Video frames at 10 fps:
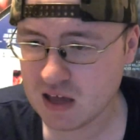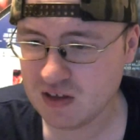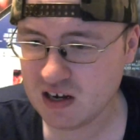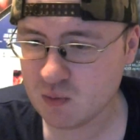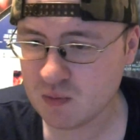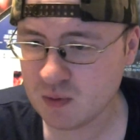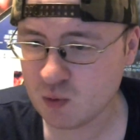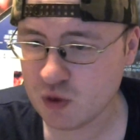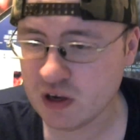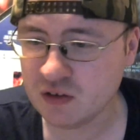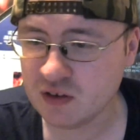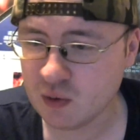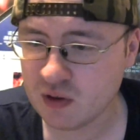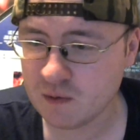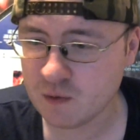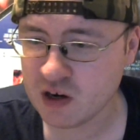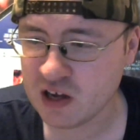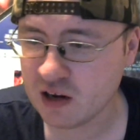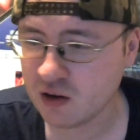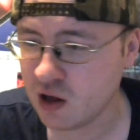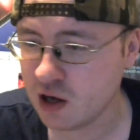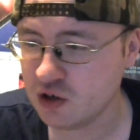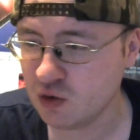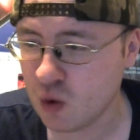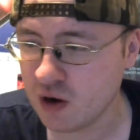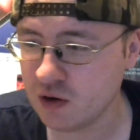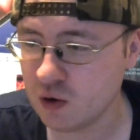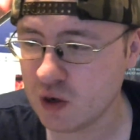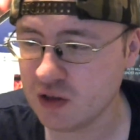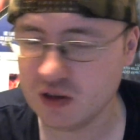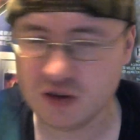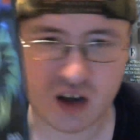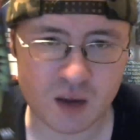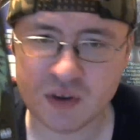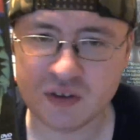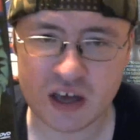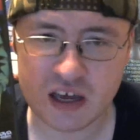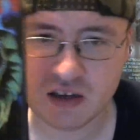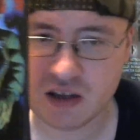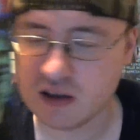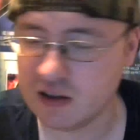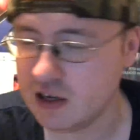I think I remember reading somewhere that Frank Henenlotter just wanted to create the dumbest idea